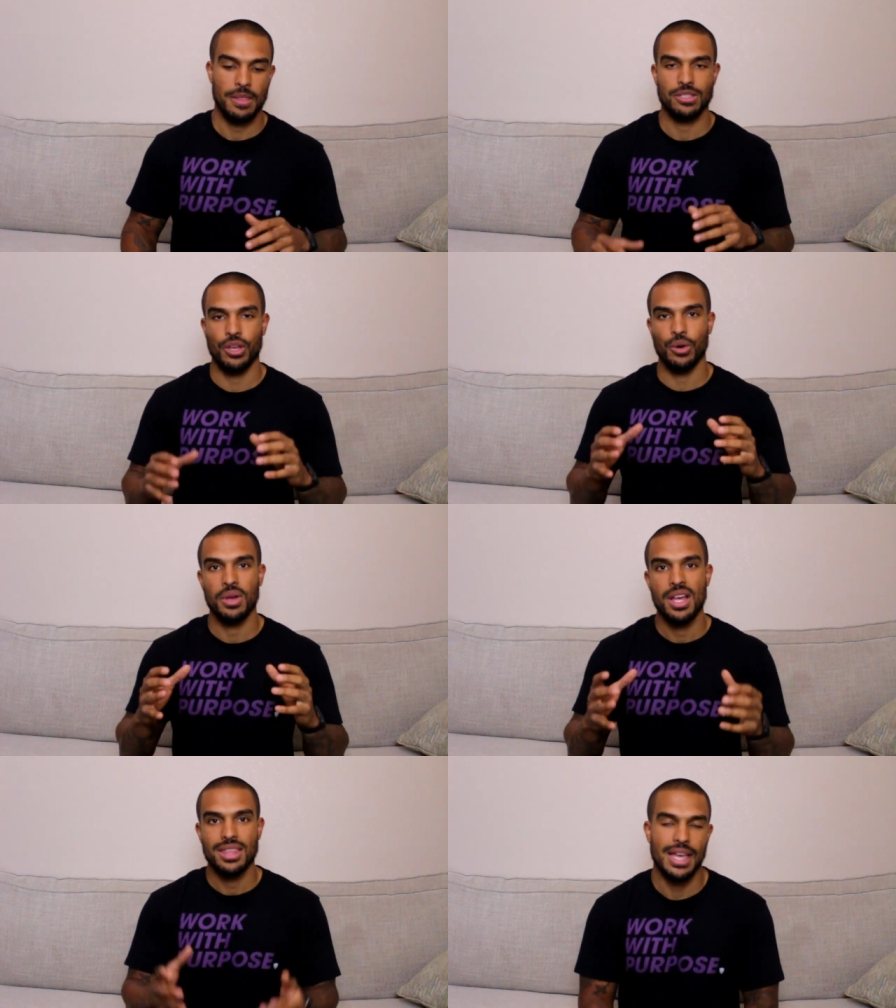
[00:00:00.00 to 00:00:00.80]

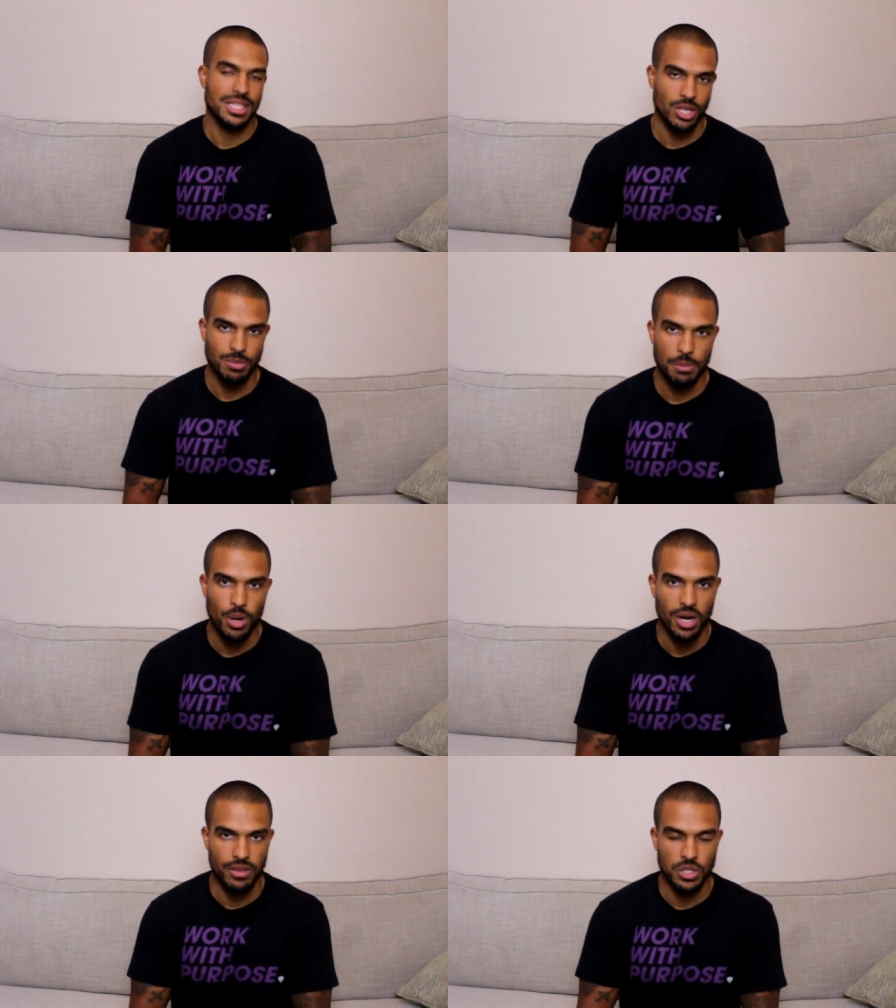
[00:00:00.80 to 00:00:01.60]
So that's another big
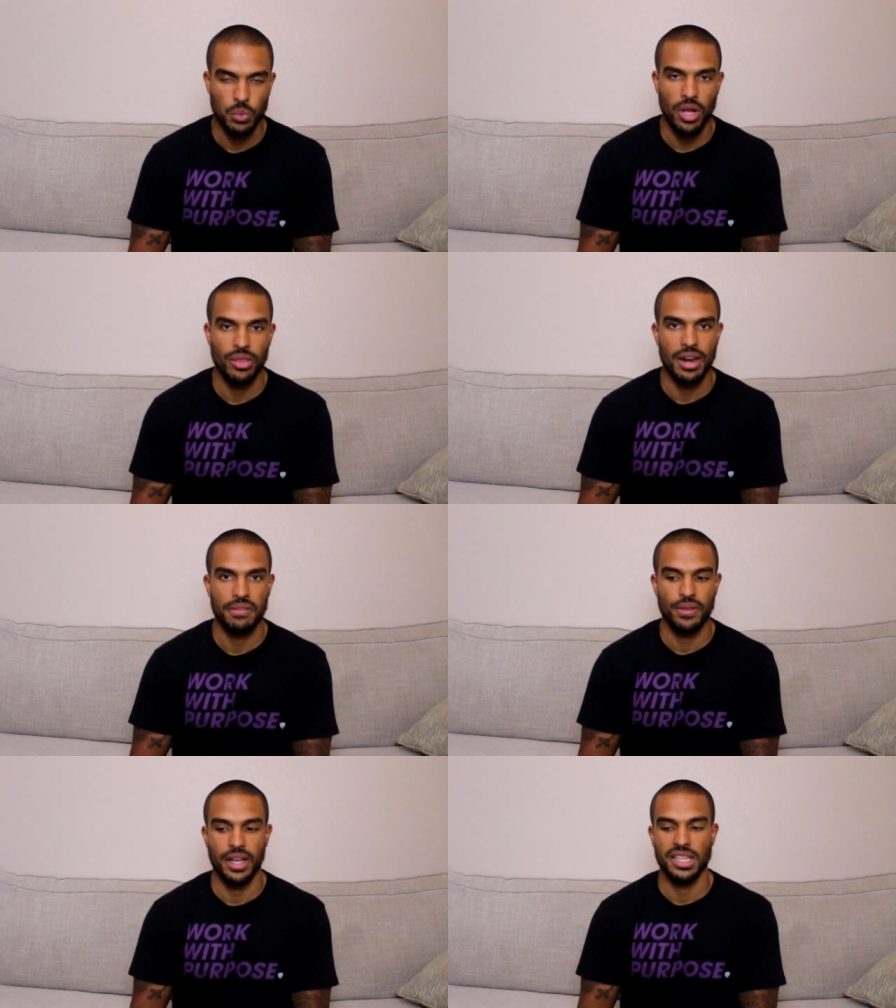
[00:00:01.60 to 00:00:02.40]
part of it as well that I
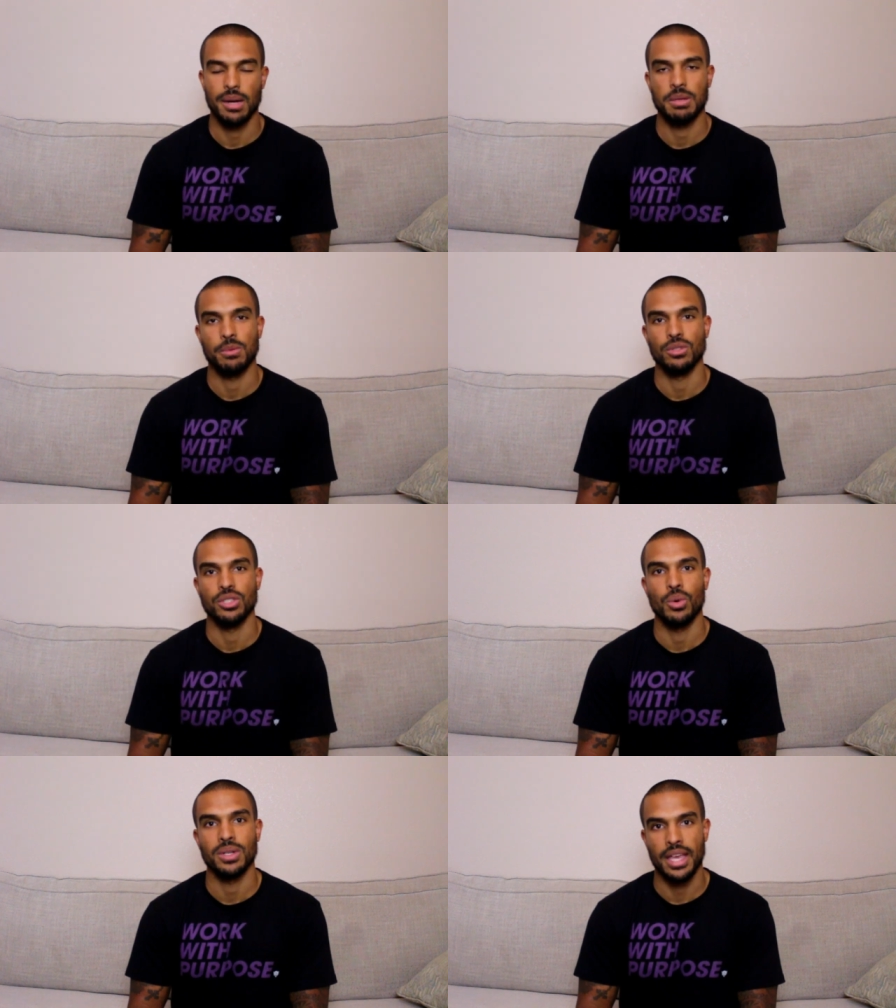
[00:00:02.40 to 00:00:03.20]
feel like a lot of people
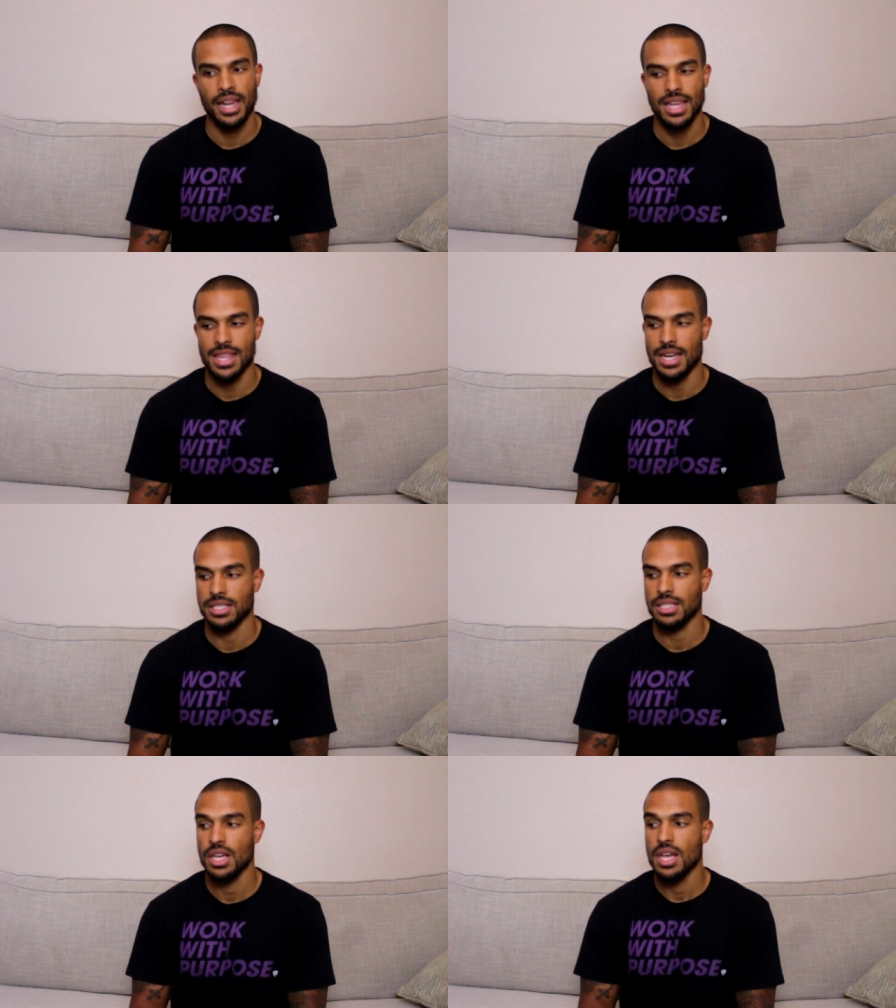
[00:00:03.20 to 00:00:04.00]
don't get, and they
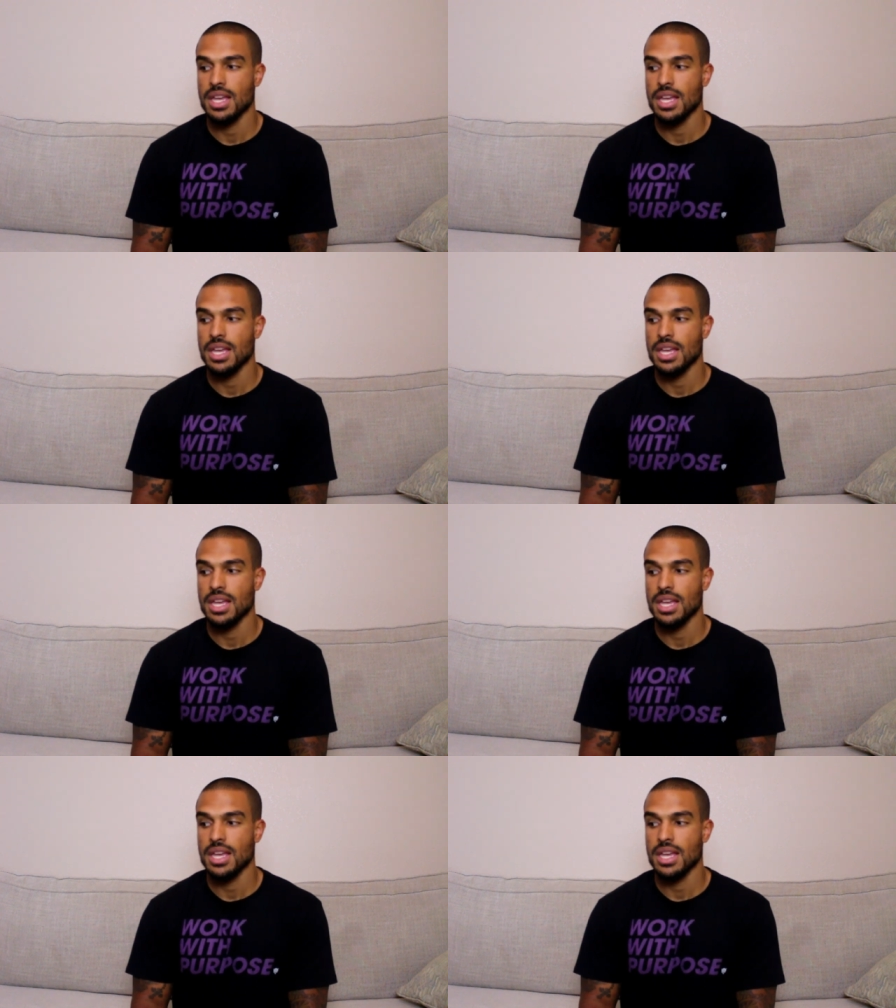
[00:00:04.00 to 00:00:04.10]
just